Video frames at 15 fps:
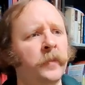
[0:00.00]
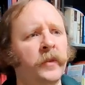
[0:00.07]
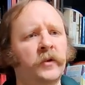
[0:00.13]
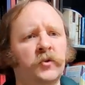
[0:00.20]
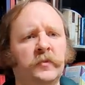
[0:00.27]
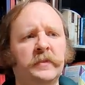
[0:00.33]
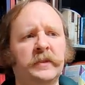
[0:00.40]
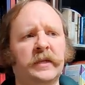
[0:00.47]

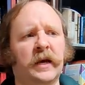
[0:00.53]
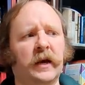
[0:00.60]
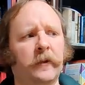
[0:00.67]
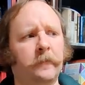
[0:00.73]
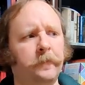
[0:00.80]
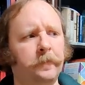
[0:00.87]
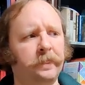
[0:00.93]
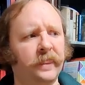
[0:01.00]
There's almost a
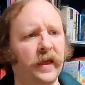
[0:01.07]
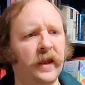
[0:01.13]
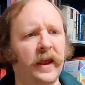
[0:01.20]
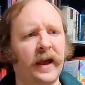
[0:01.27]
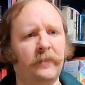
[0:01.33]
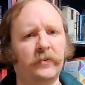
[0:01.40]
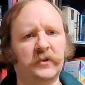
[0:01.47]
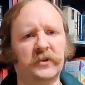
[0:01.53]
an
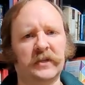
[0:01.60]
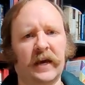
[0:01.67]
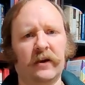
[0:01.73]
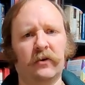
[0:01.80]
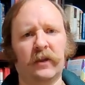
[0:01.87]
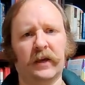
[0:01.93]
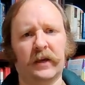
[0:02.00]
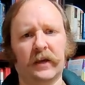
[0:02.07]
apple
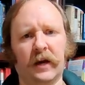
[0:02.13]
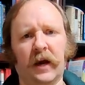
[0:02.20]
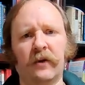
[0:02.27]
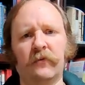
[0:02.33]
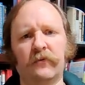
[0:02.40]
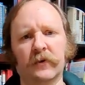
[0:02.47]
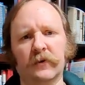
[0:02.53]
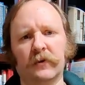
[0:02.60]
cider, like an
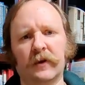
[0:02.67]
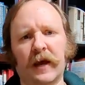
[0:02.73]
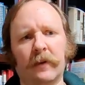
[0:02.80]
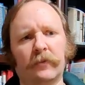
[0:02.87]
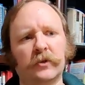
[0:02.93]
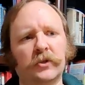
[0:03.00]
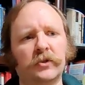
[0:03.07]
unfiltered apple